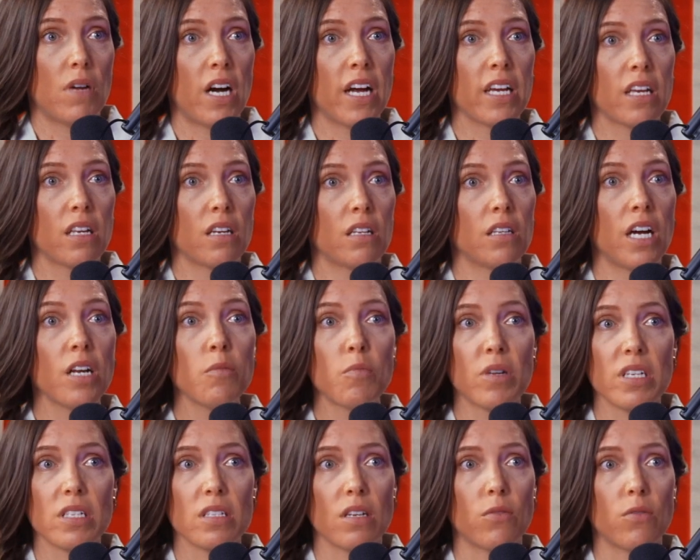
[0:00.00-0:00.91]
I can align
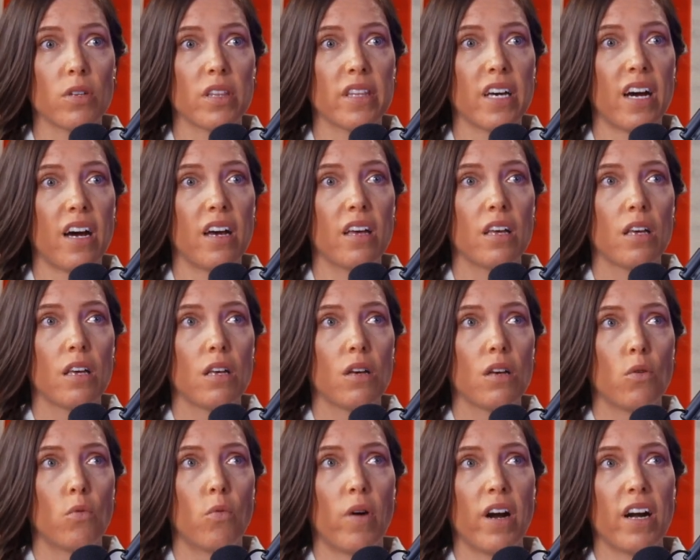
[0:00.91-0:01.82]
myself with that.
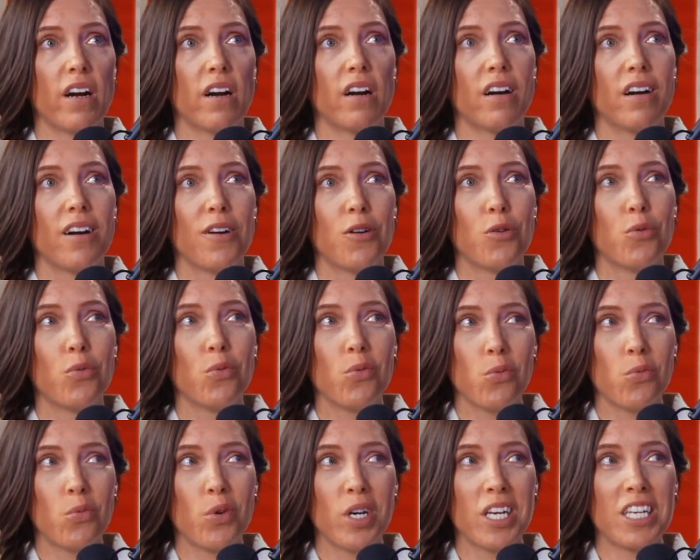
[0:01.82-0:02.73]
Where
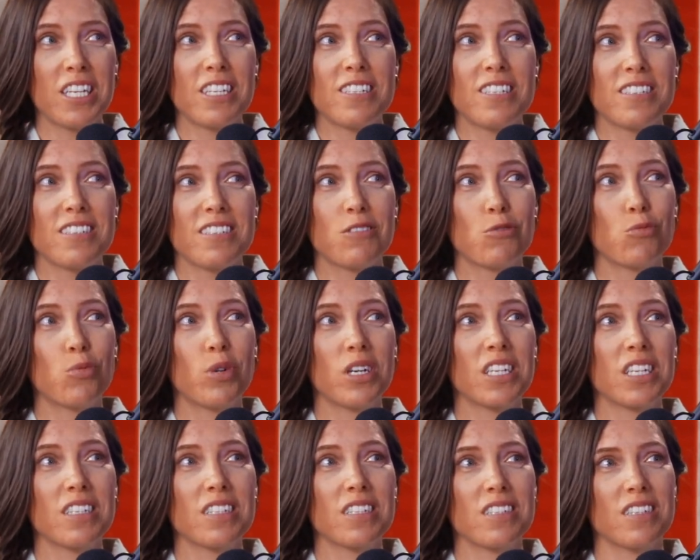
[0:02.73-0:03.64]
what is
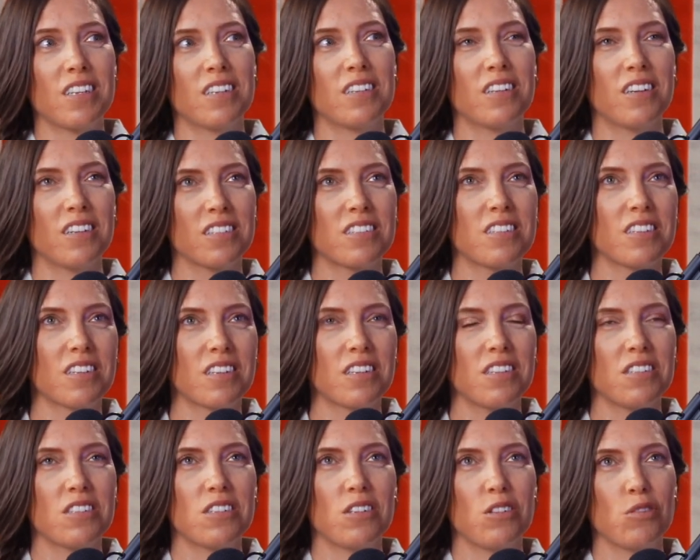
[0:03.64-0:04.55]
and not to
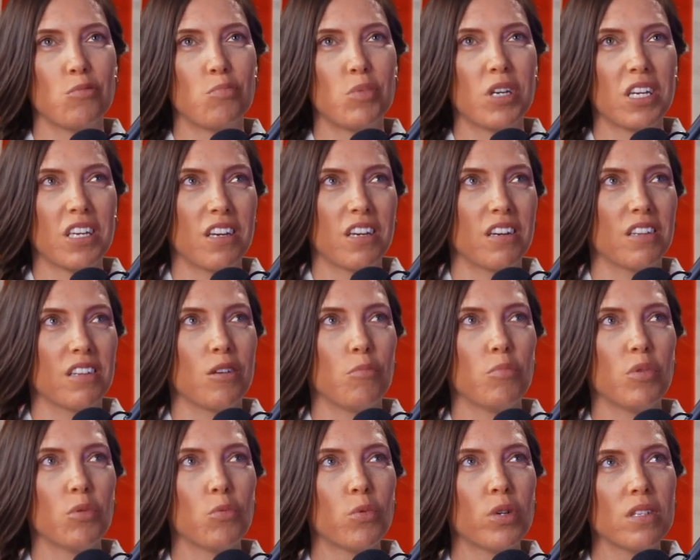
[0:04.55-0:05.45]
continue picking on them,
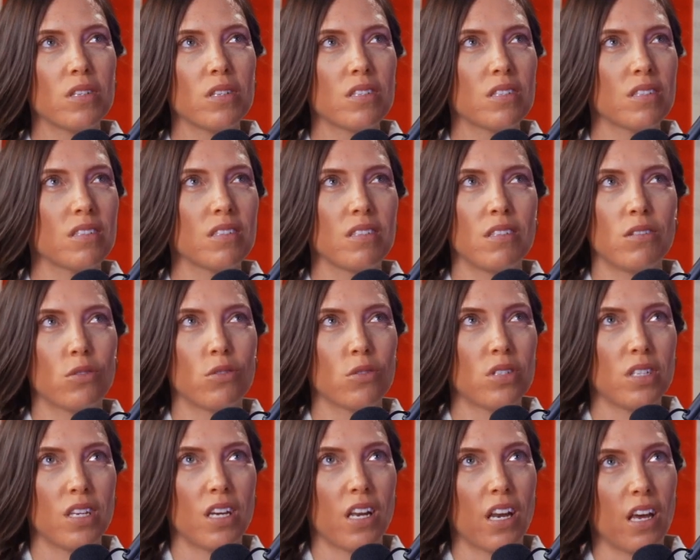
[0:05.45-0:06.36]
but what is
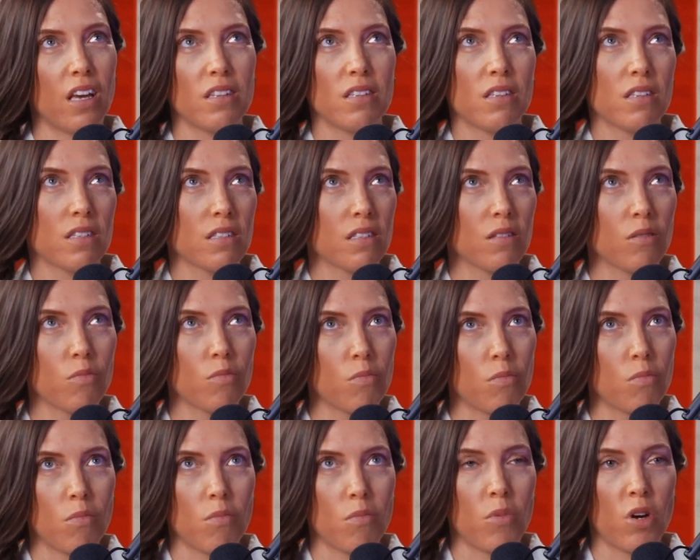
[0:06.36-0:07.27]
CNN's
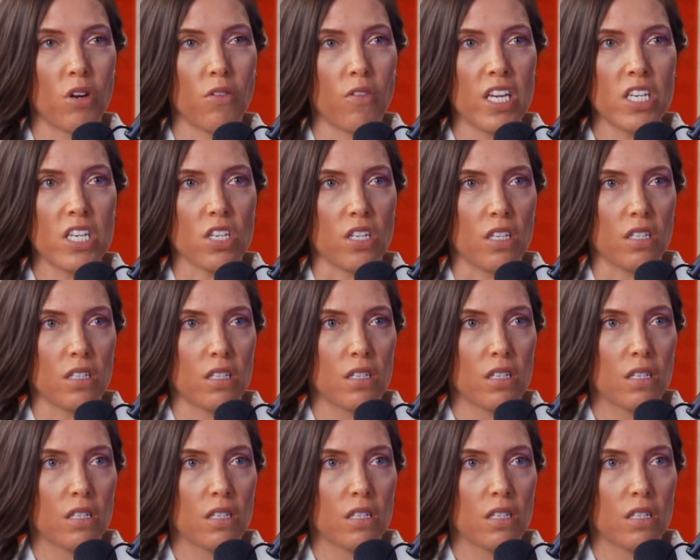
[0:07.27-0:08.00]
motivation?